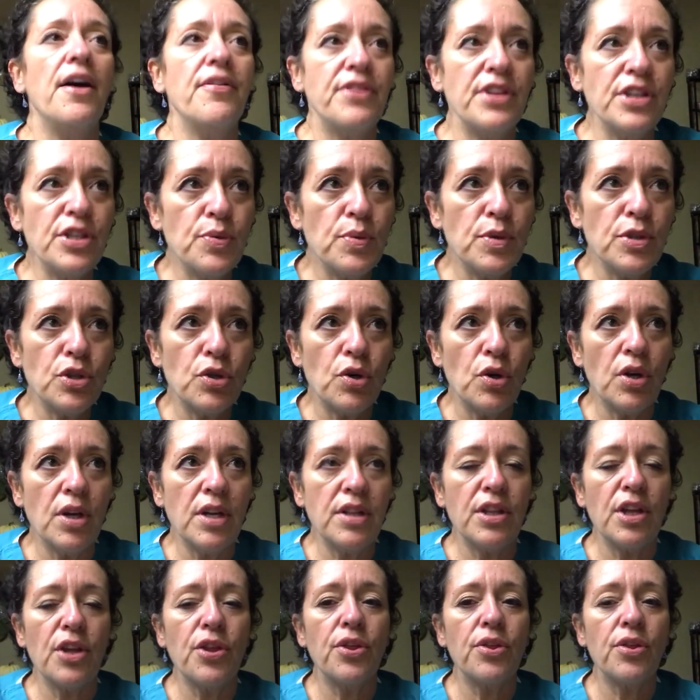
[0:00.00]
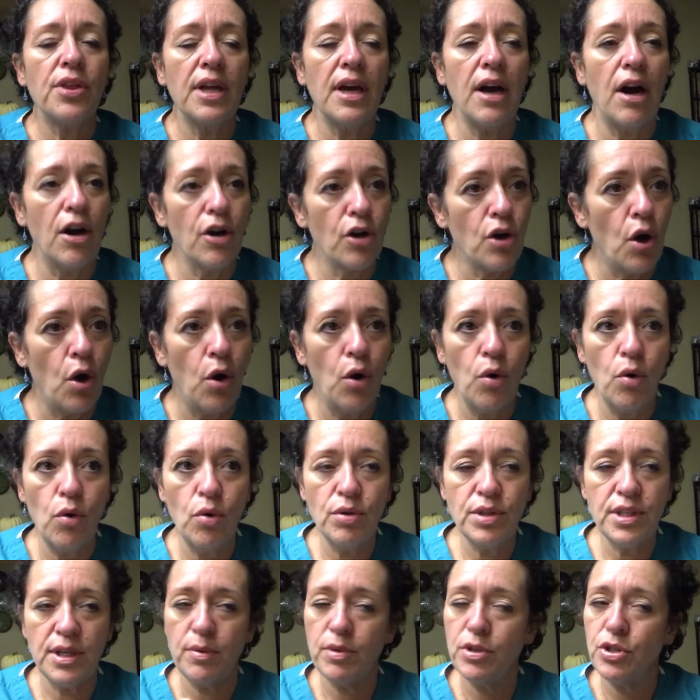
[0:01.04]
This was good. On
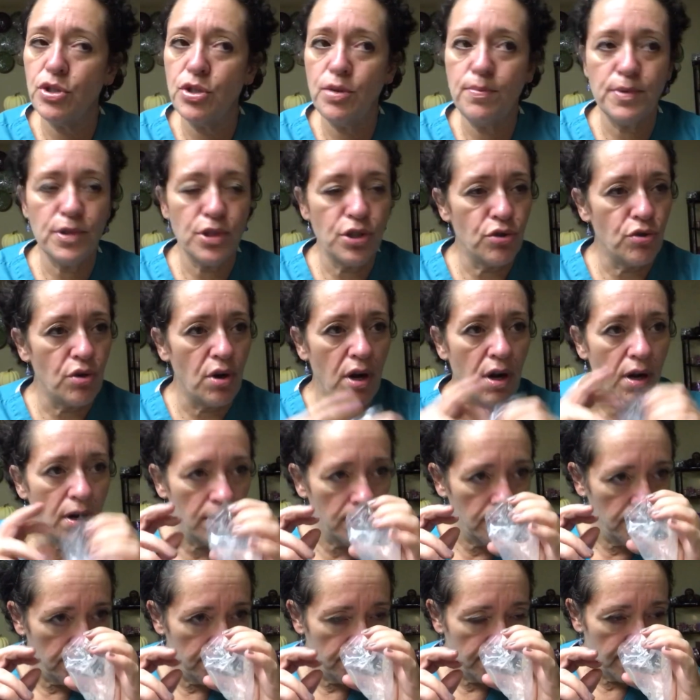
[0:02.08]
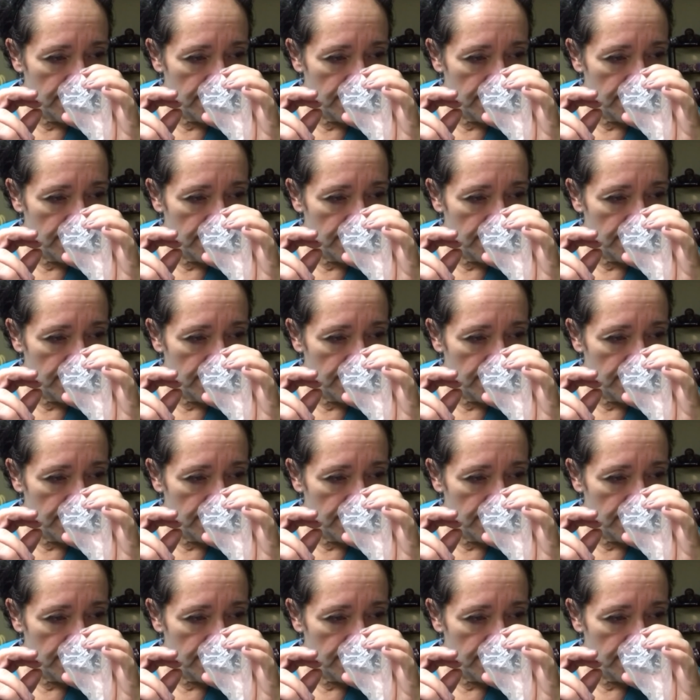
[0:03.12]
cold, it was super strong.